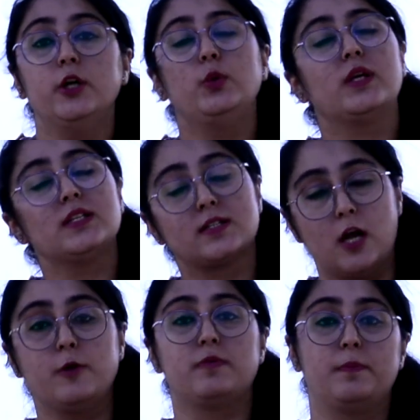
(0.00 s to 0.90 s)
you can
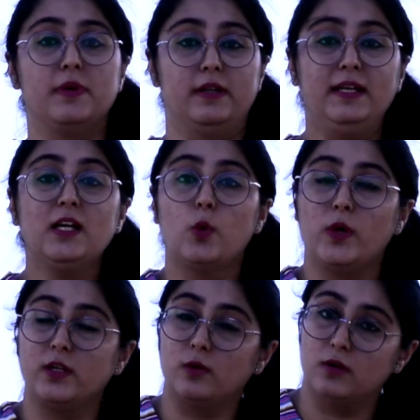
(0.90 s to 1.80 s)
start preparing
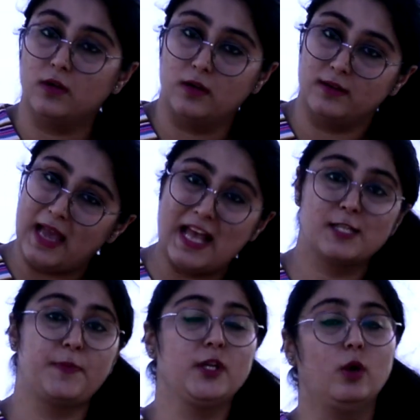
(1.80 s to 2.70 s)
when,
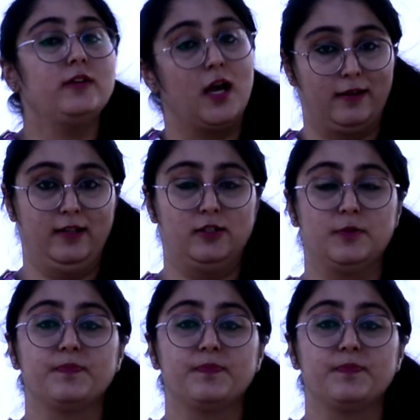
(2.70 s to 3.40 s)
as per your target.